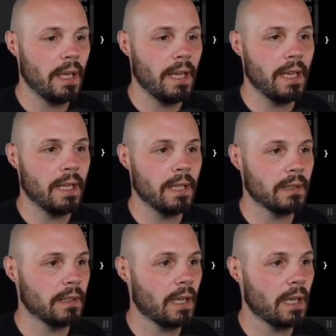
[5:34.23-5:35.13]

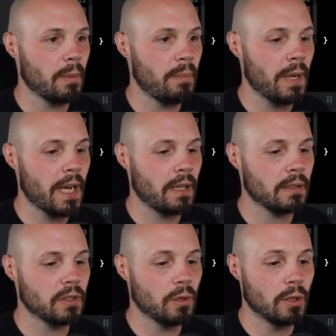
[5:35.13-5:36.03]
And back,
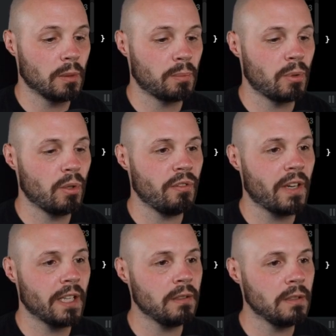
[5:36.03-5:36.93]
let's go to
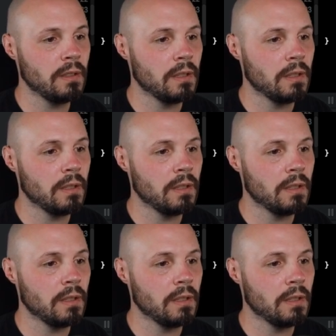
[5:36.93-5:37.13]
Profile.